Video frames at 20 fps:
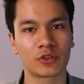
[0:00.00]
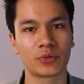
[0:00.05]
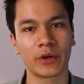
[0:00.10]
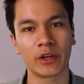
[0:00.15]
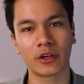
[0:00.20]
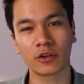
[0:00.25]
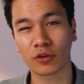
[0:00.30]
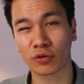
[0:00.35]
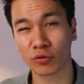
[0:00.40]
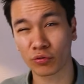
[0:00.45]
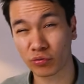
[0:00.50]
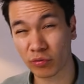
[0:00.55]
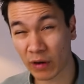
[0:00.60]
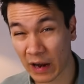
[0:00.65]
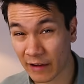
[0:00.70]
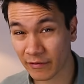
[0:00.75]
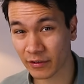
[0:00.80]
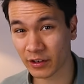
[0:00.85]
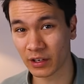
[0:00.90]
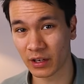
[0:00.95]
between
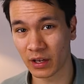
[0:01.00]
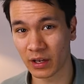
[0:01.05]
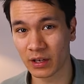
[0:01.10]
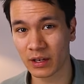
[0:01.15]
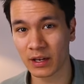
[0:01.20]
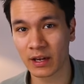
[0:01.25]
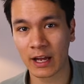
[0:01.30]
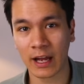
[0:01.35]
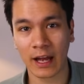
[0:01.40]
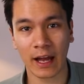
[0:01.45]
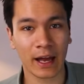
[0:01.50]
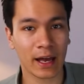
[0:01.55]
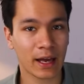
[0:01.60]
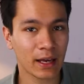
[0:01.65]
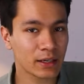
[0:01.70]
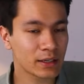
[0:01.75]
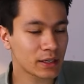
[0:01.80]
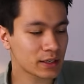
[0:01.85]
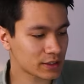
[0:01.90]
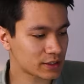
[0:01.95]
gravity
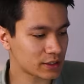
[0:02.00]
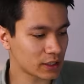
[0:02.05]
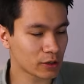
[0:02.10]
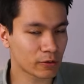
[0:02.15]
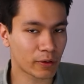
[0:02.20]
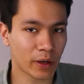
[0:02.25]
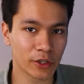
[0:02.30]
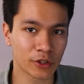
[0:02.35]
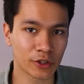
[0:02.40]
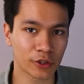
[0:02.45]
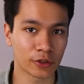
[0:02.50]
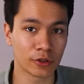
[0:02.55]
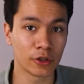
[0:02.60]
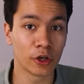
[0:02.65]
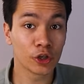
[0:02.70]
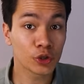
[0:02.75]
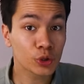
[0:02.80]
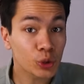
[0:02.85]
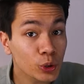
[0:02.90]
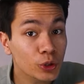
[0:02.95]
and acceleration
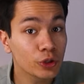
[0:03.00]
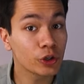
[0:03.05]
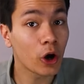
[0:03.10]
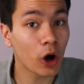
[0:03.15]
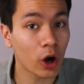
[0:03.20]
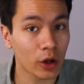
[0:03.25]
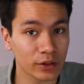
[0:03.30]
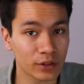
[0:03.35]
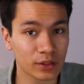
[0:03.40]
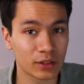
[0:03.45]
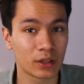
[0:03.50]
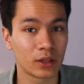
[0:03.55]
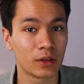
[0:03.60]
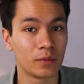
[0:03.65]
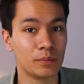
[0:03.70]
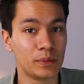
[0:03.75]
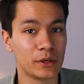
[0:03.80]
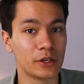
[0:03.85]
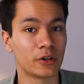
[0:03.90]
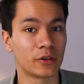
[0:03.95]
should not
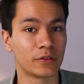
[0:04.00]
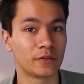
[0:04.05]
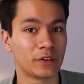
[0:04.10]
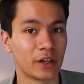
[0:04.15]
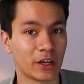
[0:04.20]
be on